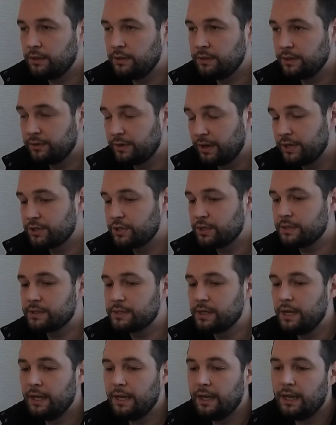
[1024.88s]

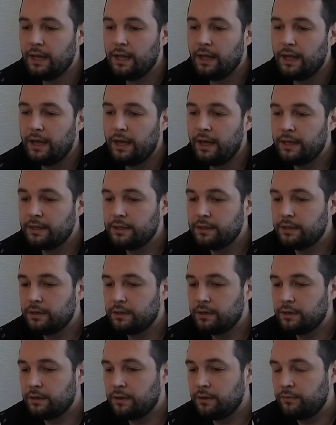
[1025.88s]
integrations, and
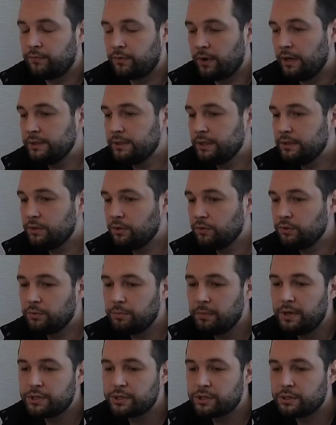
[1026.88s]
front-end
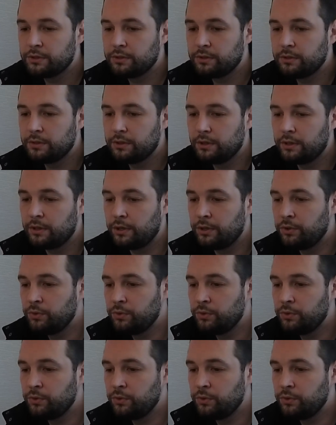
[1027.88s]
automation